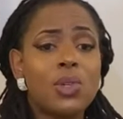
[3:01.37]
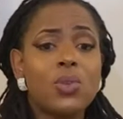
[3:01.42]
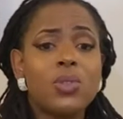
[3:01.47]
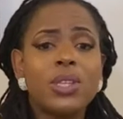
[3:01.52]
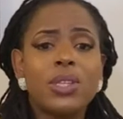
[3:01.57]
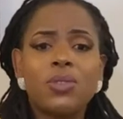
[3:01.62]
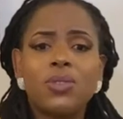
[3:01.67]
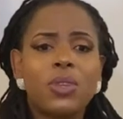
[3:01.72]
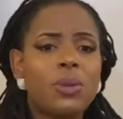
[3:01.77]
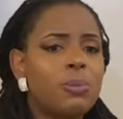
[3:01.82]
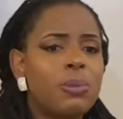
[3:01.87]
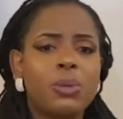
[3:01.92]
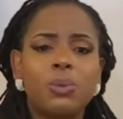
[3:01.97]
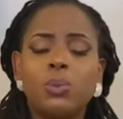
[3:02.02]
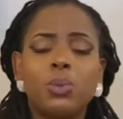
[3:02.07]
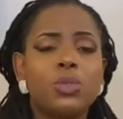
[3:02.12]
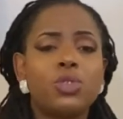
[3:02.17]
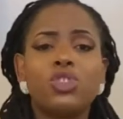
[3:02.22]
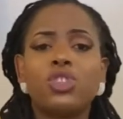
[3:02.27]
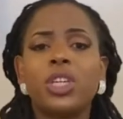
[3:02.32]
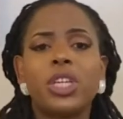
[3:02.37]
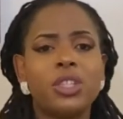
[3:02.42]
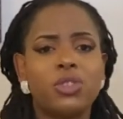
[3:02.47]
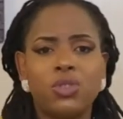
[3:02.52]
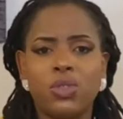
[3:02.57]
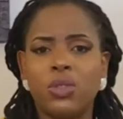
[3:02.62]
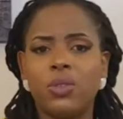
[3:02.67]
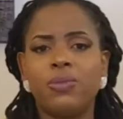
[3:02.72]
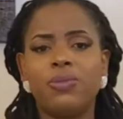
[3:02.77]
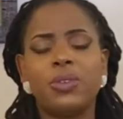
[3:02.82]
losing someone will
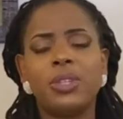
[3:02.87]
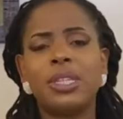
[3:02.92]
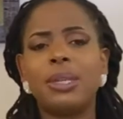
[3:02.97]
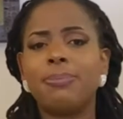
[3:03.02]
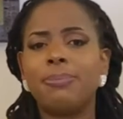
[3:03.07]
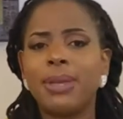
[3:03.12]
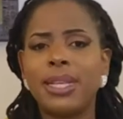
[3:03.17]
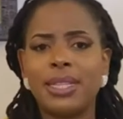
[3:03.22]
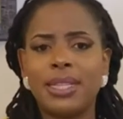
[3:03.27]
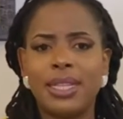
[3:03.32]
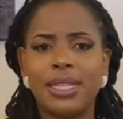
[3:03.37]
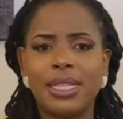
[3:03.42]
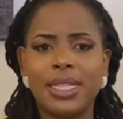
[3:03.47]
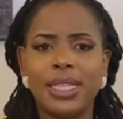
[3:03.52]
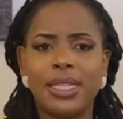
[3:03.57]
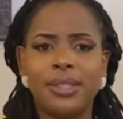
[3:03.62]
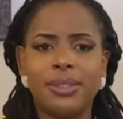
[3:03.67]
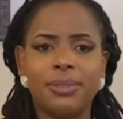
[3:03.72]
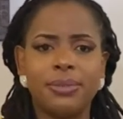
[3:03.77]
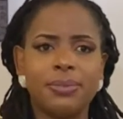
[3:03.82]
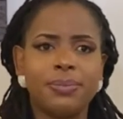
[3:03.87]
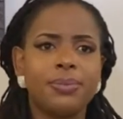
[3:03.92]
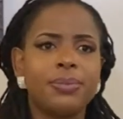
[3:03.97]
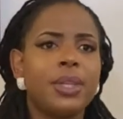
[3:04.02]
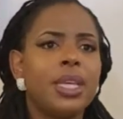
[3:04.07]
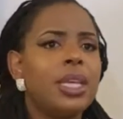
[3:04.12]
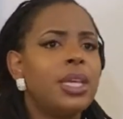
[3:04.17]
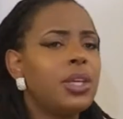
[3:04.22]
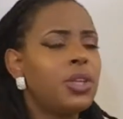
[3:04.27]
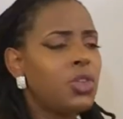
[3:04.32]
change you fundamentally.
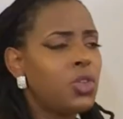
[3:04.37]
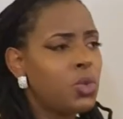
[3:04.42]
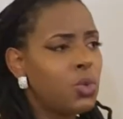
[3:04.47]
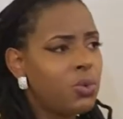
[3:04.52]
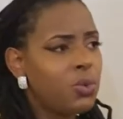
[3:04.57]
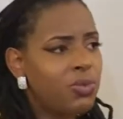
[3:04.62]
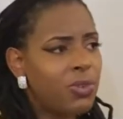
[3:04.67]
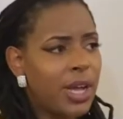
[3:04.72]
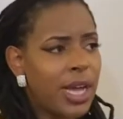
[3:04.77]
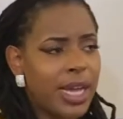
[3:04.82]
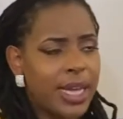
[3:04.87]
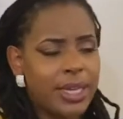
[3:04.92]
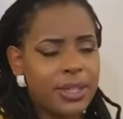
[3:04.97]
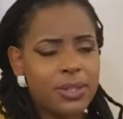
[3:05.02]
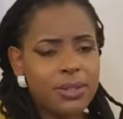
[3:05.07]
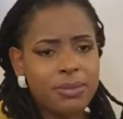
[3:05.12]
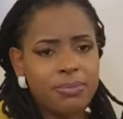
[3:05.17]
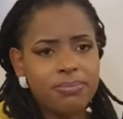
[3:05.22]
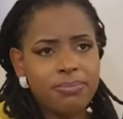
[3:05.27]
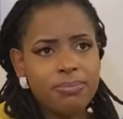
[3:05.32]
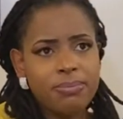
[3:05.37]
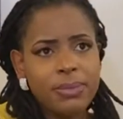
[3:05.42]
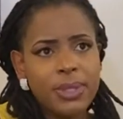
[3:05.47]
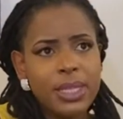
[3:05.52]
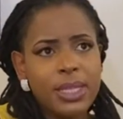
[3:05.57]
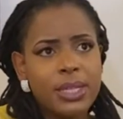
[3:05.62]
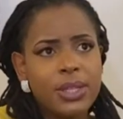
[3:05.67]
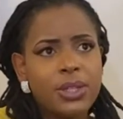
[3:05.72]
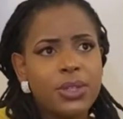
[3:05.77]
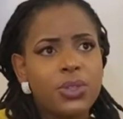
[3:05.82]
You'll find
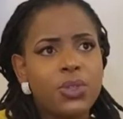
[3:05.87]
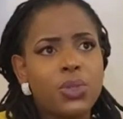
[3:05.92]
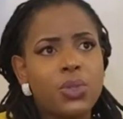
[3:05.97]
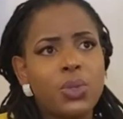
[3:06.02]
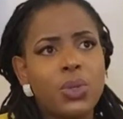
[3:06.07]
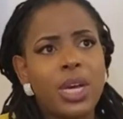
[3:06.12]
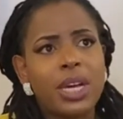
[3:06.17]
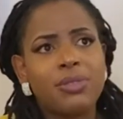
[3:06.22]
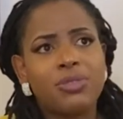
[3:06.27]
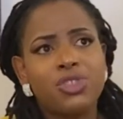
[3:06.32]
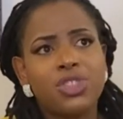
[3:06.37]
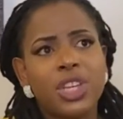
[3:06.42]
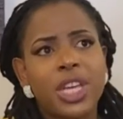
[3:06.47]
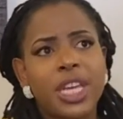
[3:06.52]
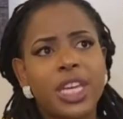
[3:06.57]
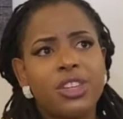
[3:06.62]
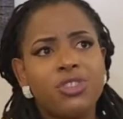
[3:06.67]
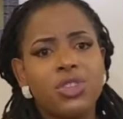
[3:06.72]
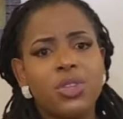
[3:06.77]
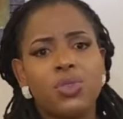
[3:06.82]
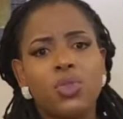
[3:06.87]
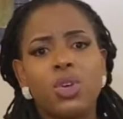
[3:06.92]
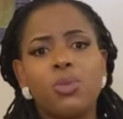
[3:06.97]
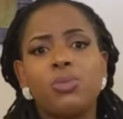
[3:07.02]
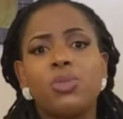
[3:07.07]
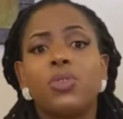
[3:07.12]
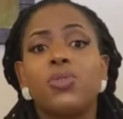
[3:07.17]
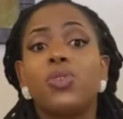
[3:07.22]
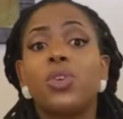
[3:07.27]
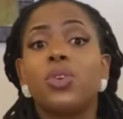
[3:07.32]
you have changed in
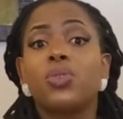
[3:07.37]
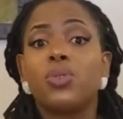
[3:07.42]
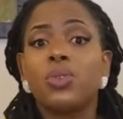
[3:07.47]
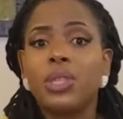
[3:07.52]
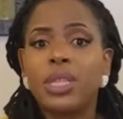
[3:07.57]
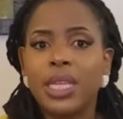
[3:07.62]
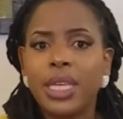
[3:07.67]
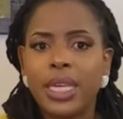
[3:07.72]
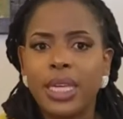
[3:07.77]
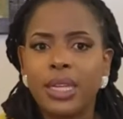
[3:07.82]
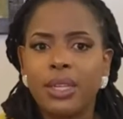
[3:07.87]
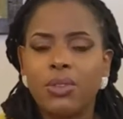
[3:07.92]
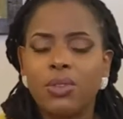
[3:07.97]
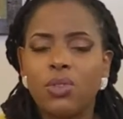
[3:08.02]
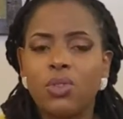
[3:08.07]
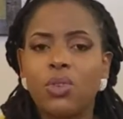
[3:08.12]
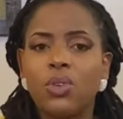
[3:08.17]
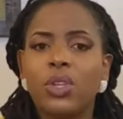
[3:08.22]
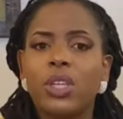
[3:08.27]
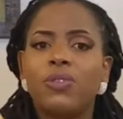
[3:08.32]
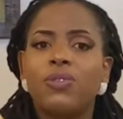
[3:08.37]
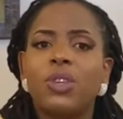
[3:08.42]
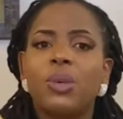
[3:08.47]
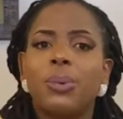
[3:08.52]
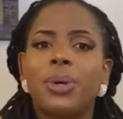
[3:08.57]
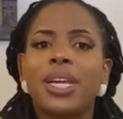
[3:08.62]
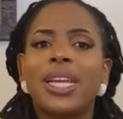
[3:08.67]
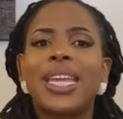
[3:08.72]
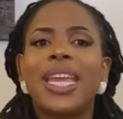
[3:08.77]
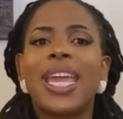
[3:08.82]
terms of your routine. So if you
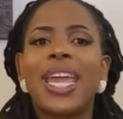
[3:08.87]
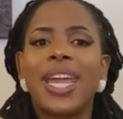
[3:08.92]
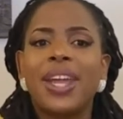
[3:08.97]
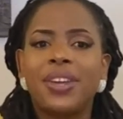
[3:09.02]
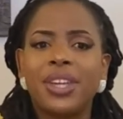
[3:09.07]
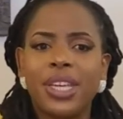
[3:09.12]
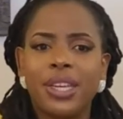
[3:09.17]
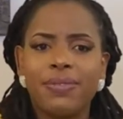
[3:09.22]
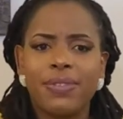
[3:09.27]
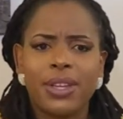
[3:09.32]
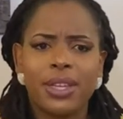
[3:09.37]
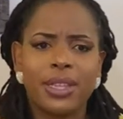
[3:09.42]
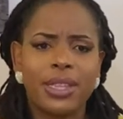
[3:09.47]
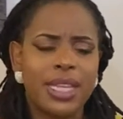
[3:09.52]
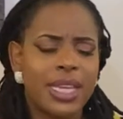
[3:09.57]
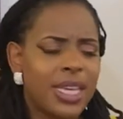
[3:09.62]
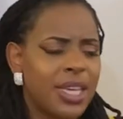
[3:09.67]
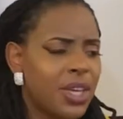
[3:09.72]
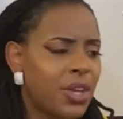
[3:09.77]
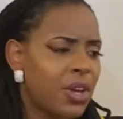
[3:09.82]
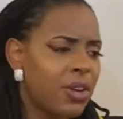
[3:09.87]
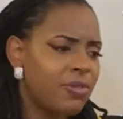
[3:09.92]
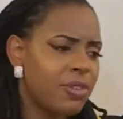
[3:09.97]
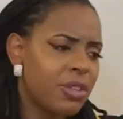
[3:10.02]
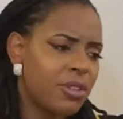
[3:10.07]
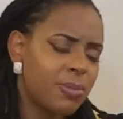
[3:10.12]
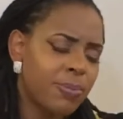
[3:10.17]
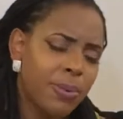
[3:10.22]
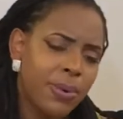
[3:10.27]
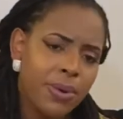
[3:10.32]
were a caregiver, taking care of
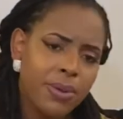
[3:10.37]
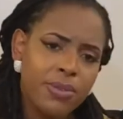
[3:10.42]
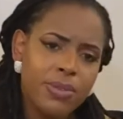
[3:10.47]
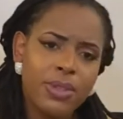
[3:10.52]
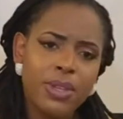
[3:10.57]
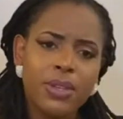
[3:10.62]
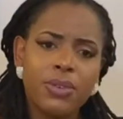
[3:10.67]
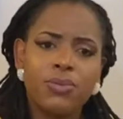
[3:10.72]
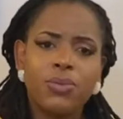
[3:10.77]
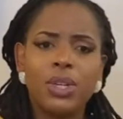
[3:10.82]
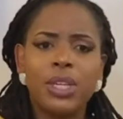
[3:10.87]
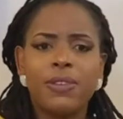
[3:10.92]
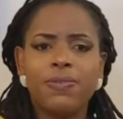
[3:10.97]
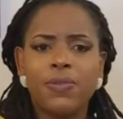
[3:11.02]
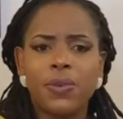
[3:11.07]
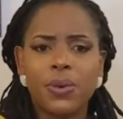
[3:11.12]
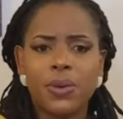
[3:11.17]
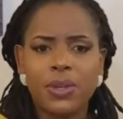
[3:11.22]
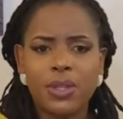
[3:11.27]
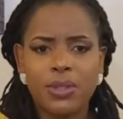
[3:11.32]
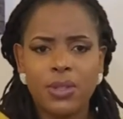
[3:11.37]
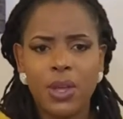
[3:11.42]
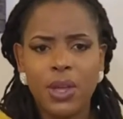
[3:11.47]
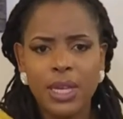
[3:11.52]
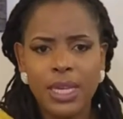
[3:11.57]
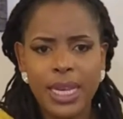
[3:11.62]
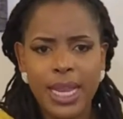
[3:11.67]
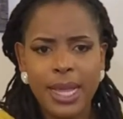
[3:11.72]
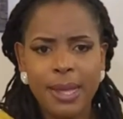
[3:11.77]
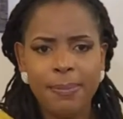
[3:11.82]
this person, really focus
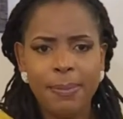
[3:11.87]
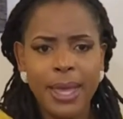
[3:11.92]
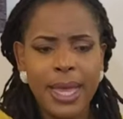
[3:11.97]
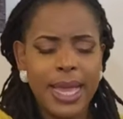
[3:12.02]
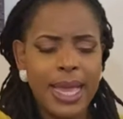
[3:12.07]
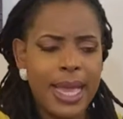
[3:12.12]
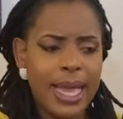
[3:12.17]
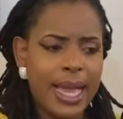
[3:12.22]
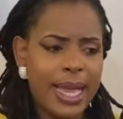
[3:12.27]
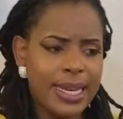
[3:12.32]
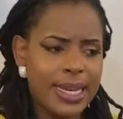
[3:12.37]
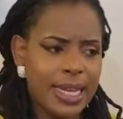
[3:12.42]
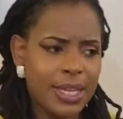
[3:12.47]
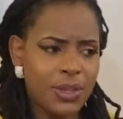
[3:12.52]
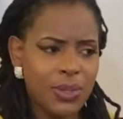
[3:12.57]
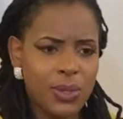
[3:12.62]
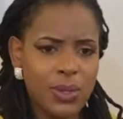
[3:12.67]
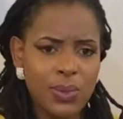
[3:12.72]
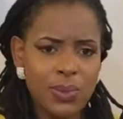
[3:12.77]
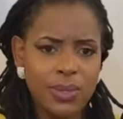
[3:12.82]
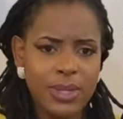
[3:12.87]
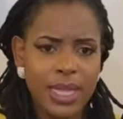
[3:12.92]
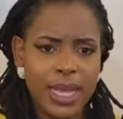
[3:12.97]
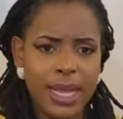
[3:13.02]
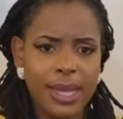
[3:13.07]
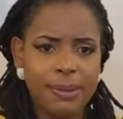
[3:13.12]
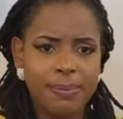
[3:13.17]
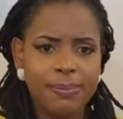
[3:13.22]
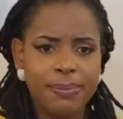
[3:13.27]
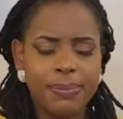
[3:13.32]
on them, and then you lose
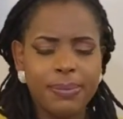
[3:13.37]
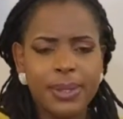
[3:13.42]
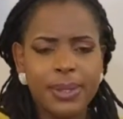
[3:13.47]
them,